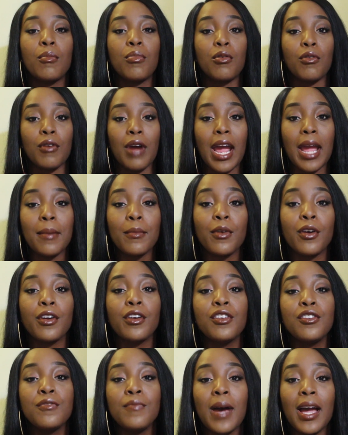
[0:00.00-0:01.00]

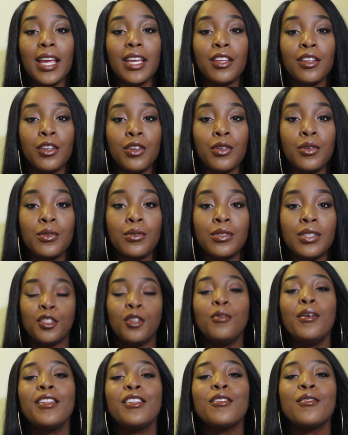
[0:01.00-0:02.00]
primer you might use.
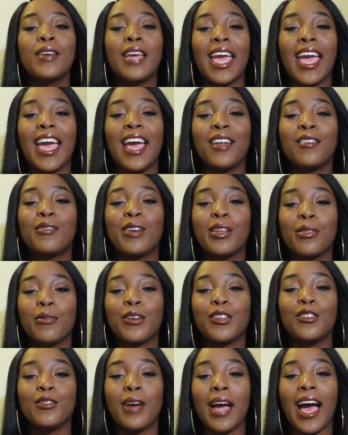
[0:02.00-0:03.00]
Do what you can with
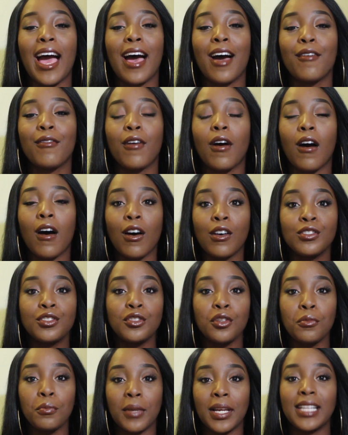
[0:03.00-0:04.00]
what you have
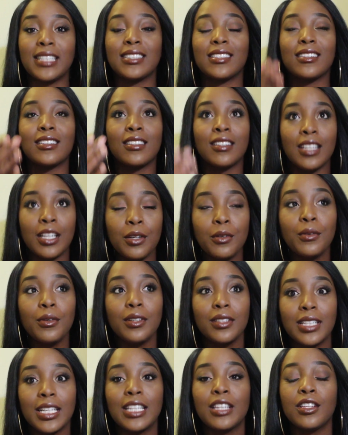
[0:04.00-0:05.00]
also means
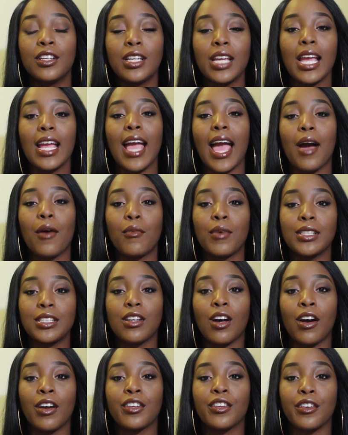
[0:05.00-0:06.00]
literally looking at
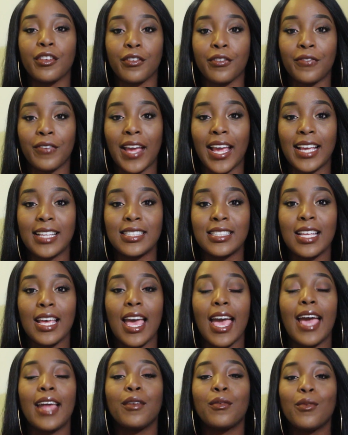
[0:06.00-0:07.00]
what's on your face
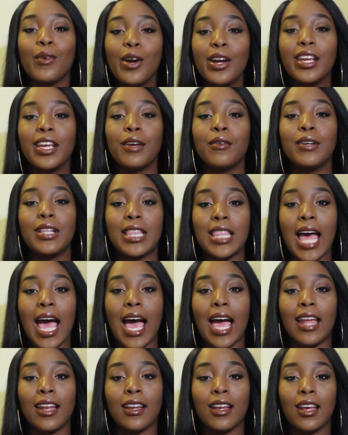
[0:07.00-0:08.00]
and working with
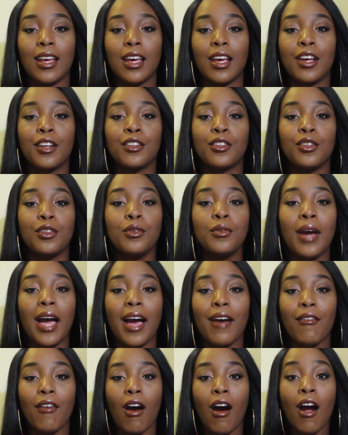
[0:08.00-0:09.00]
that. Do you
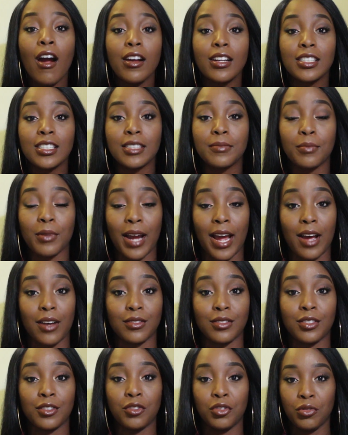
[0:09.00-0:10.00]
have arched
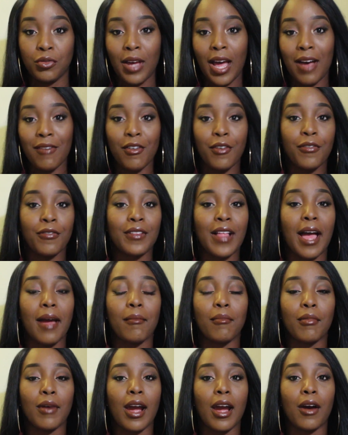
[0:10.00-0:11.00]
brows? Do you have a
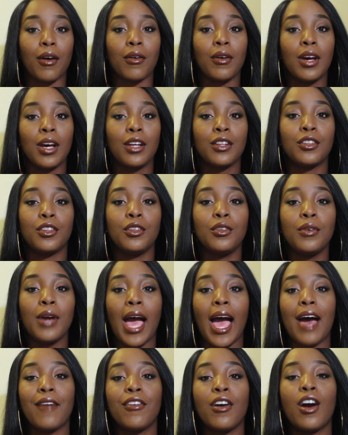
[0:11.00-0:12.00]
flat brow? Do you
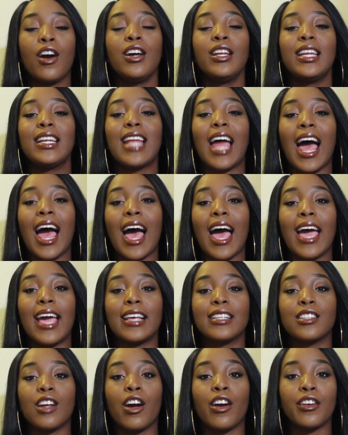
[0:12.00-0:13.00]
have hooded
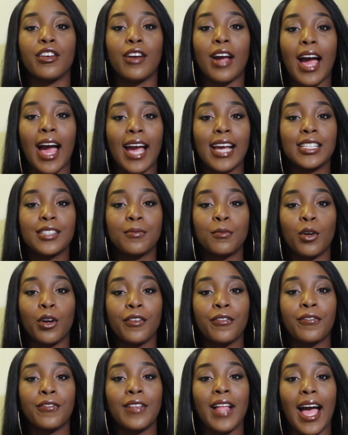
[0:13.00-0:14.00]
eyes? Are your eyes
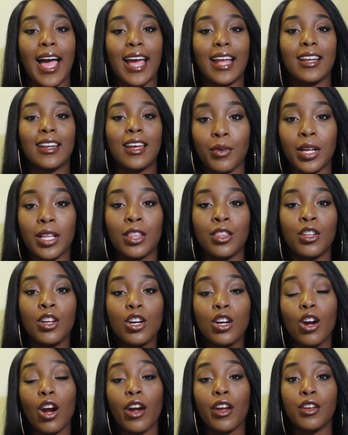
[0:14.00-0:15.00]
more flat? What
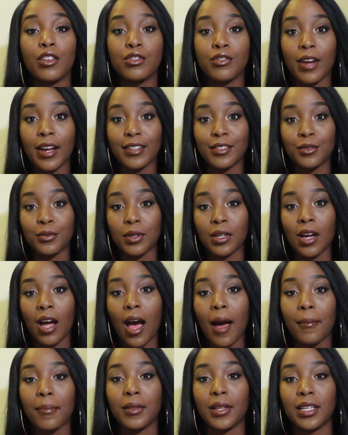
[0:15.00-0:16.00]
look are you trying to
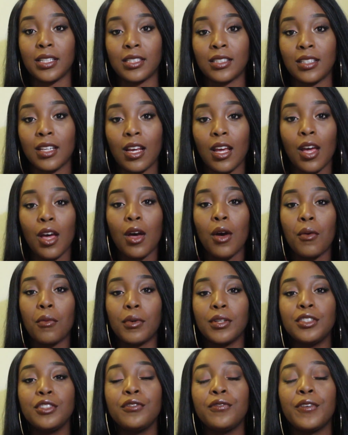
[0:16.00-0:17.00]
accomplish?
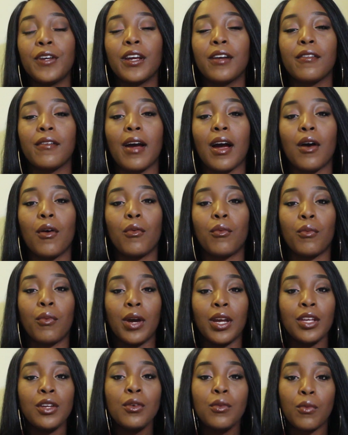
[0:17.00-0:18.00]
Once you figure out
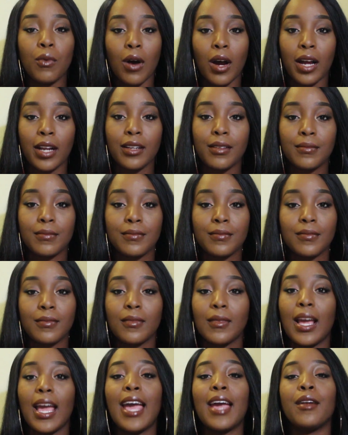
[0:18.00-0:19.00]
what you want
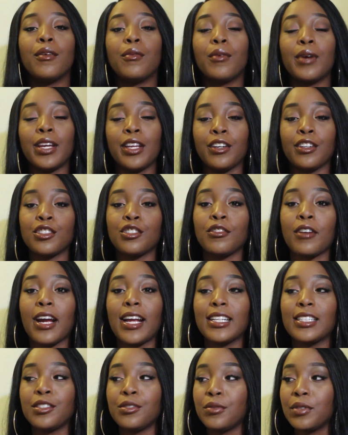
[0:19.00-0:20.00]
and what you're
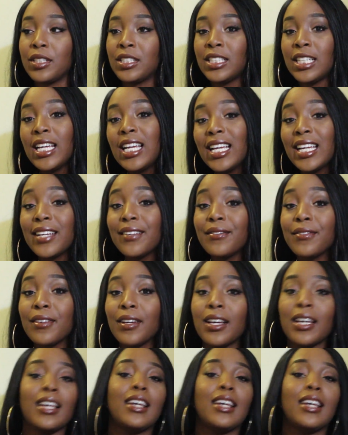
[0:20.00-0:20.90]
trying to achieve,